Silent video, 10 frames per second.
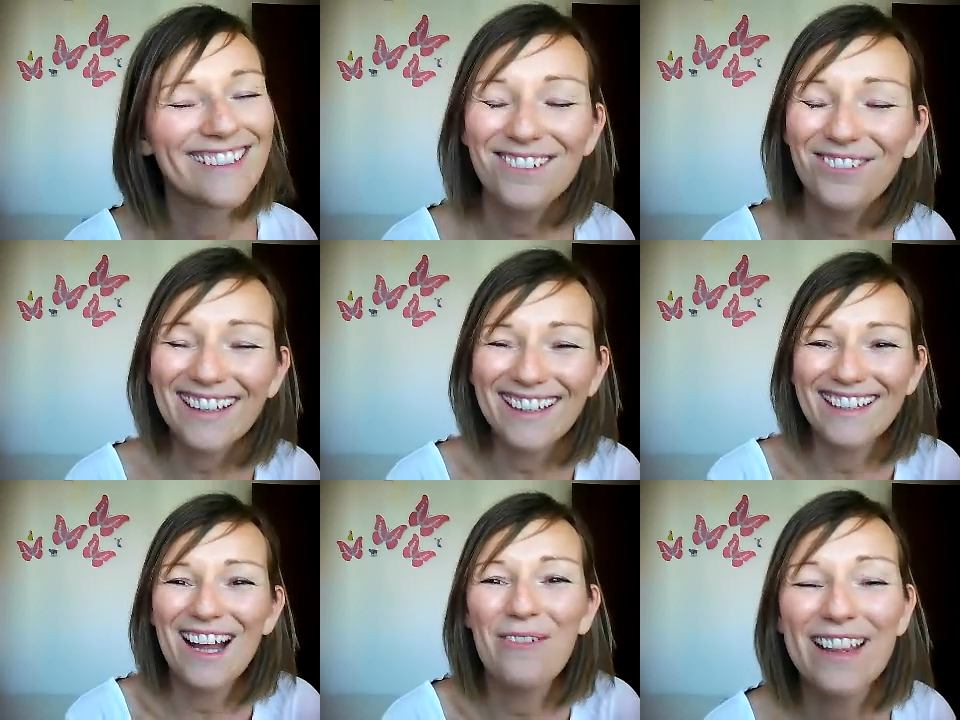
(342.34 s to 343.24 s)
It's funny
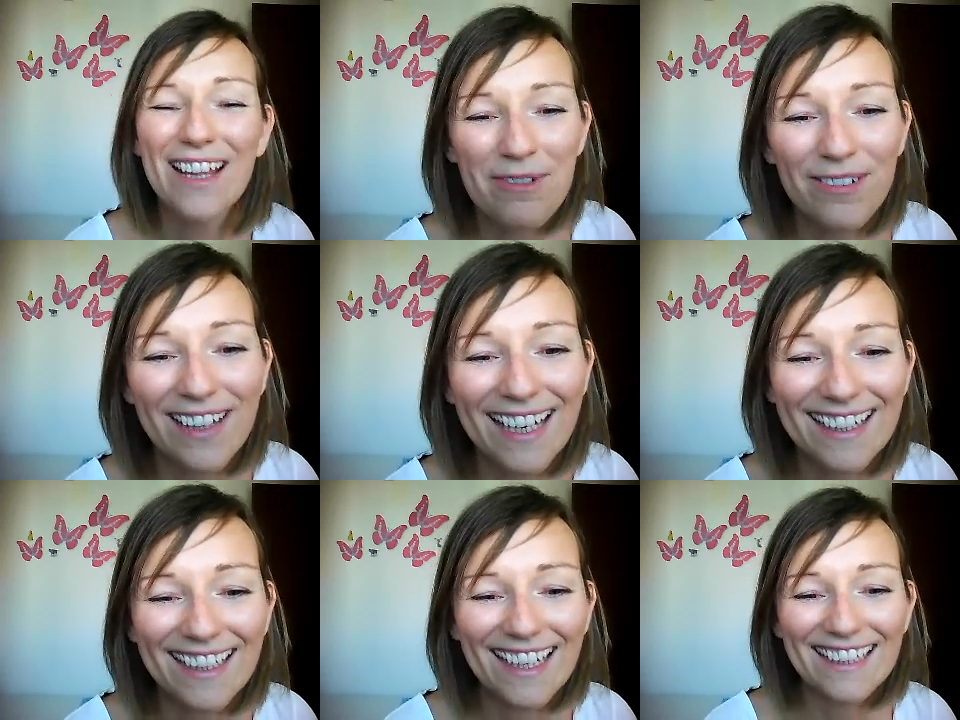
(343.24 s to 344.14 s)
now when I'm
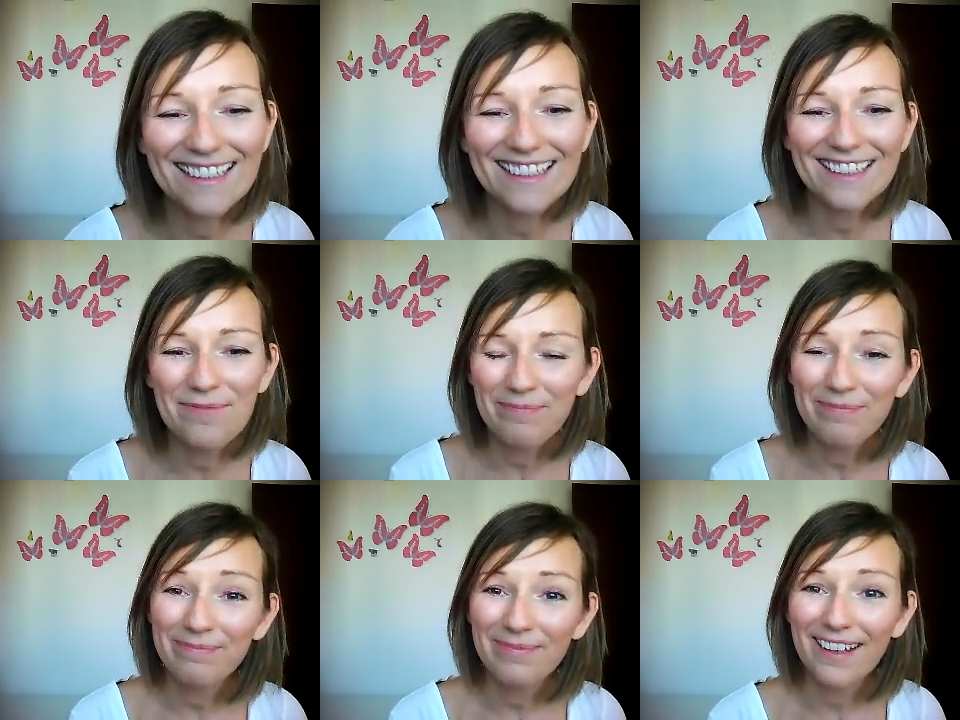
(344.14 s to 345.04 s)
reflecting at it,
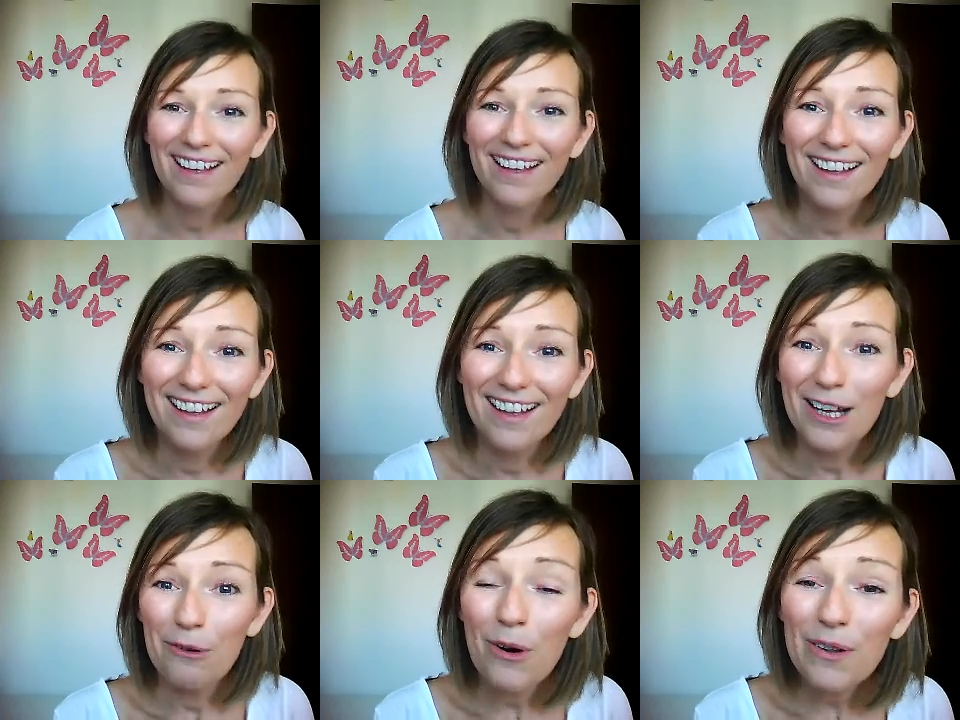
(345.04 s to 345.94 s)

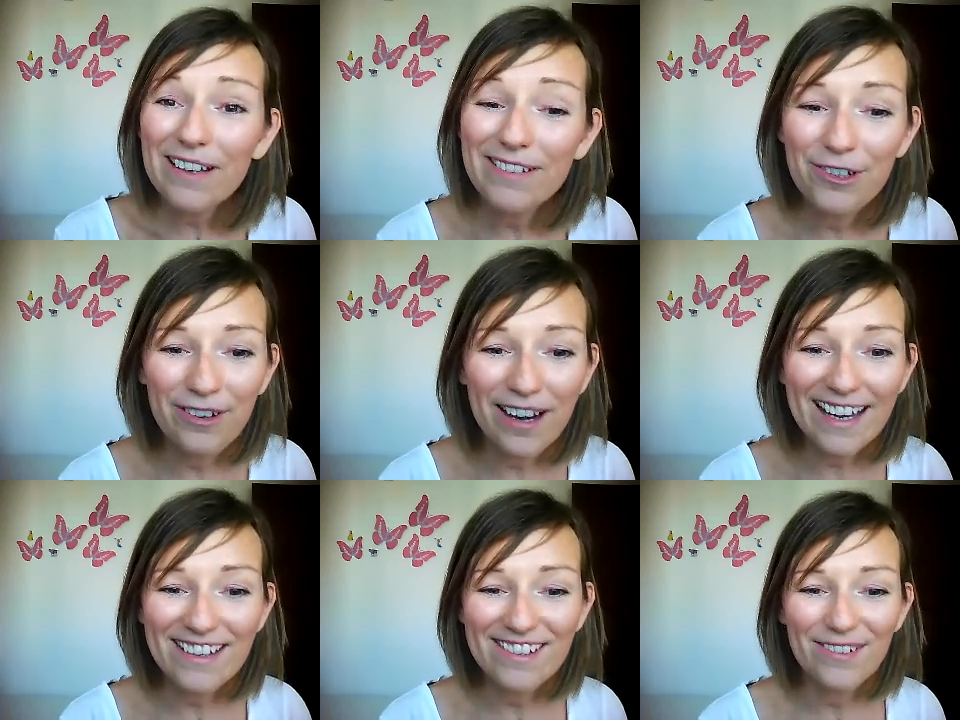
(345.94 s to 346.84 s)
what a
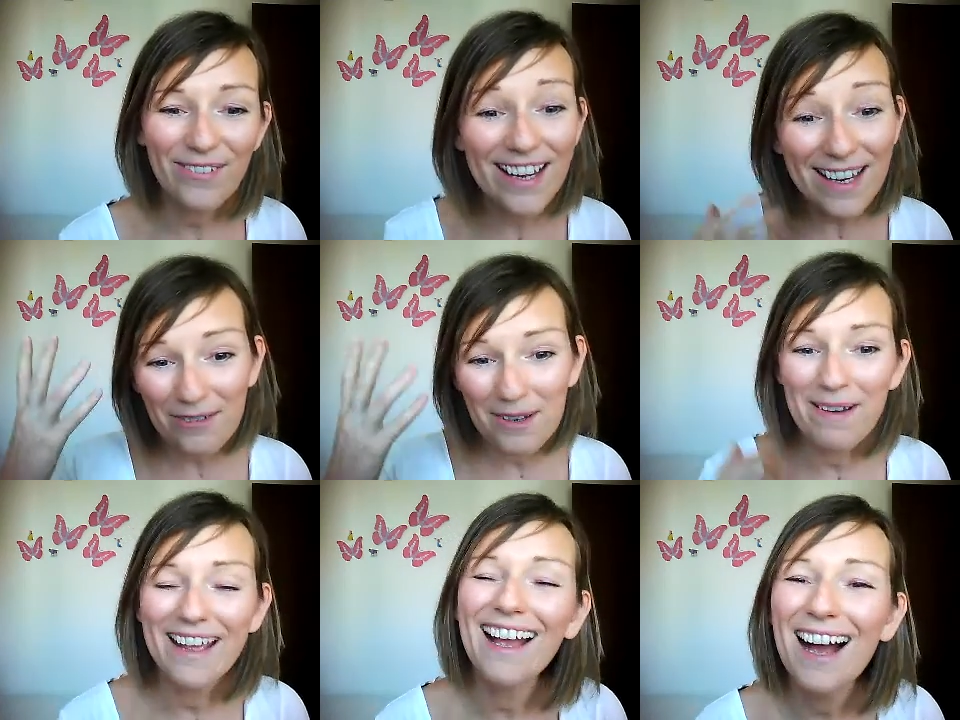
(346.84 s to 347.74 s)
strange things we
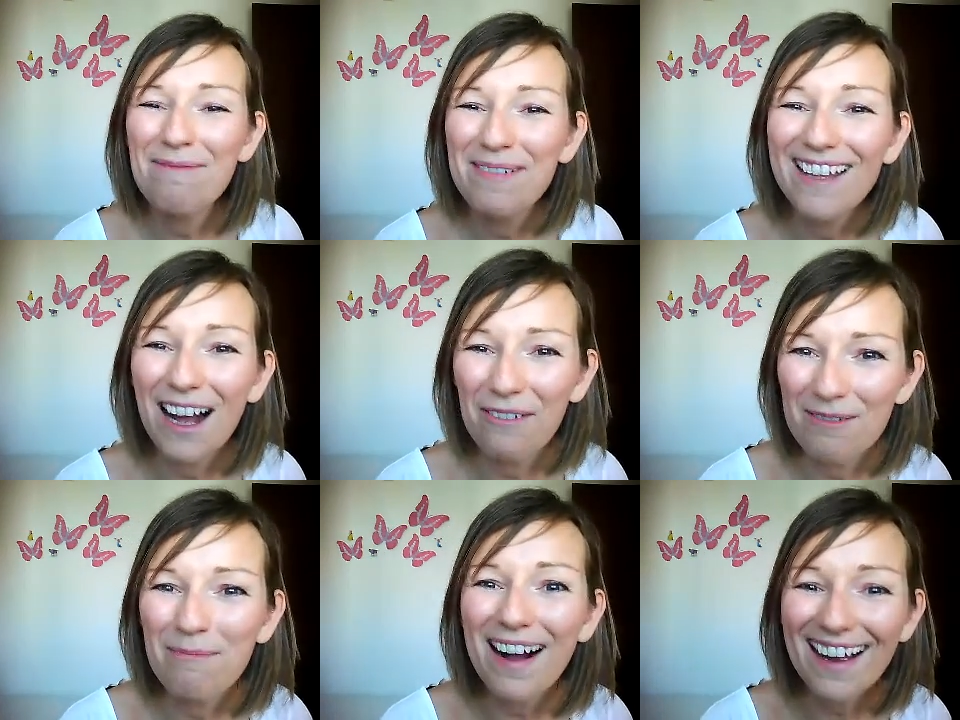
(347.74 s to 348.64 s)
make up in
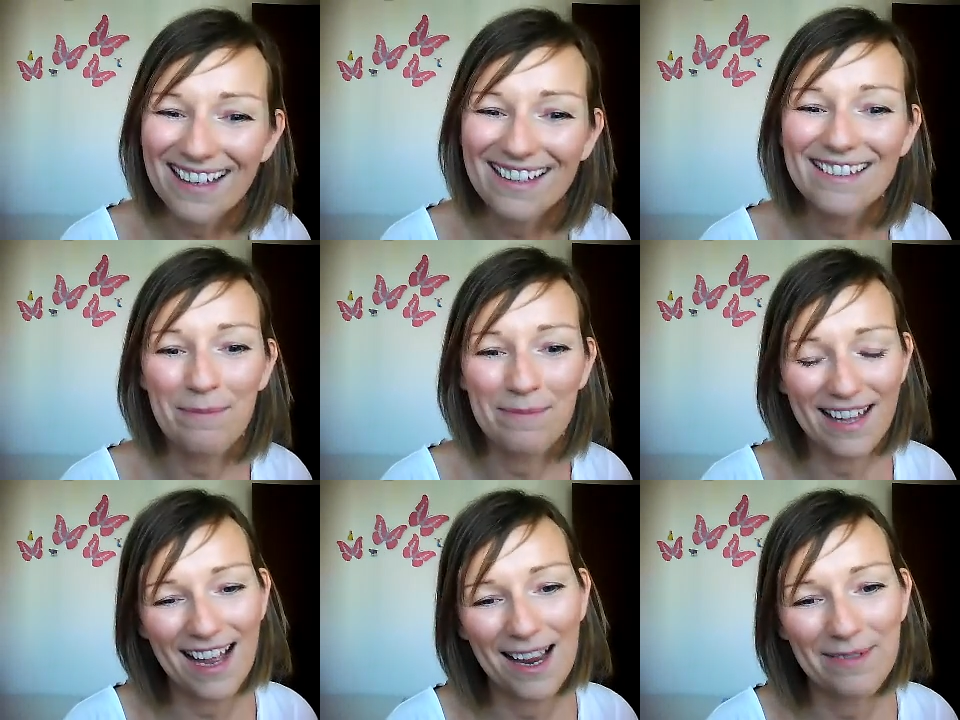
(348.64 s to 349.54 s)
our minds
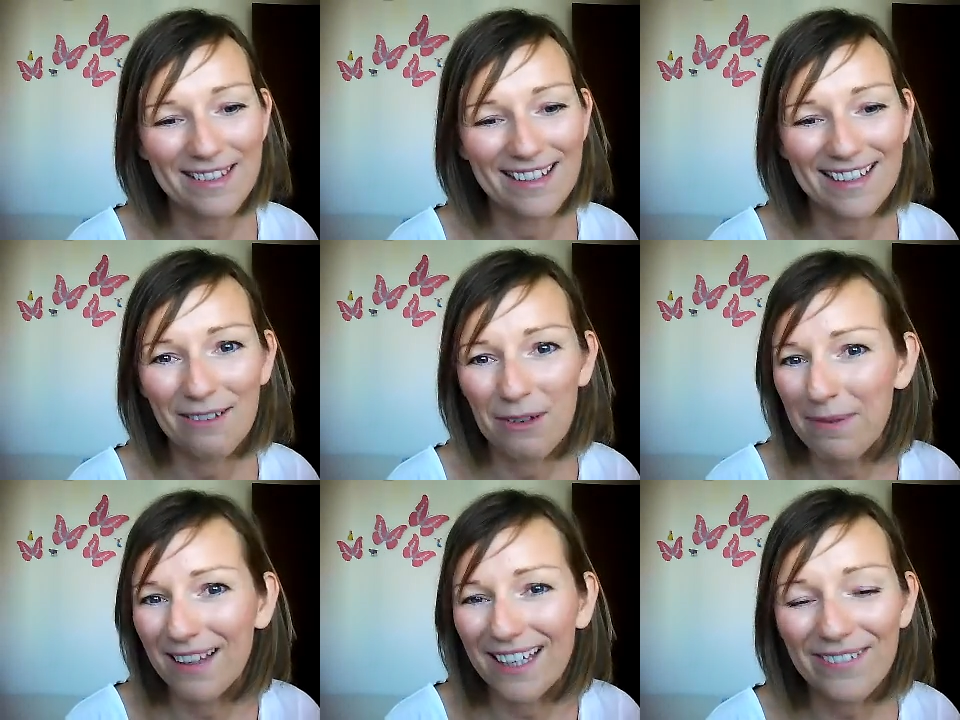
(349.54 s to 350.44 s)
sometimes and then we
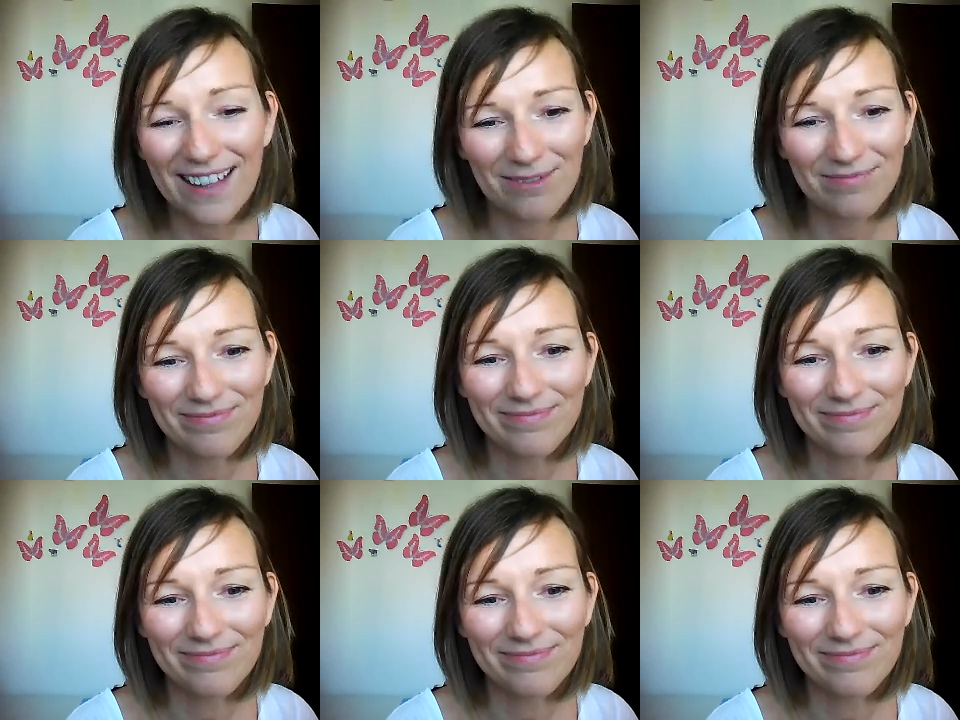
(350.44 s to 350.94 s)
believe them.